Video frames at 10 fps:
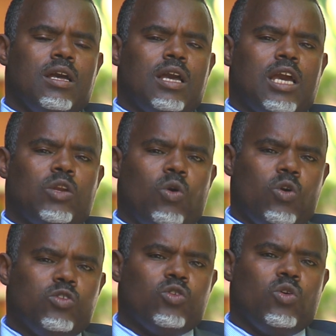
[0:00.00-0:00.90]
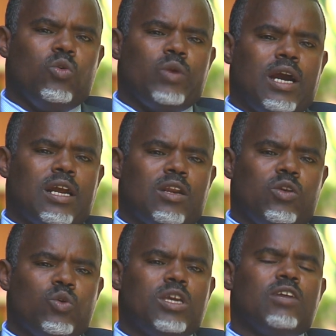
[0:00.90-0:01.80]
And also we are
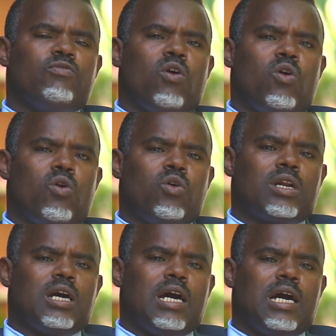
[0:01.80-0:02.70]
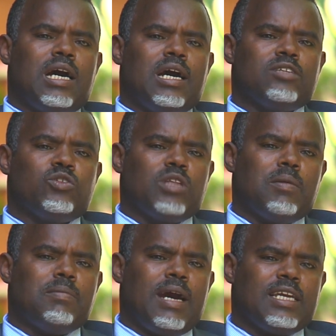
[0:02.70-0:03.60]
looking for
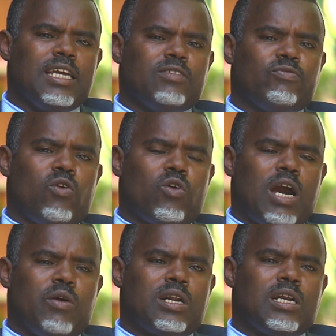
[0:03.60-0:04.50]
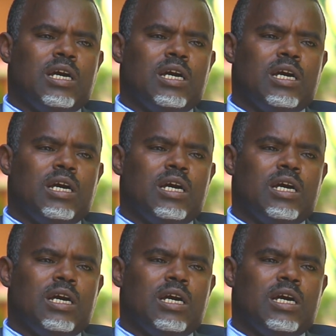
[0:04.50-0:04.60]
suitable market for our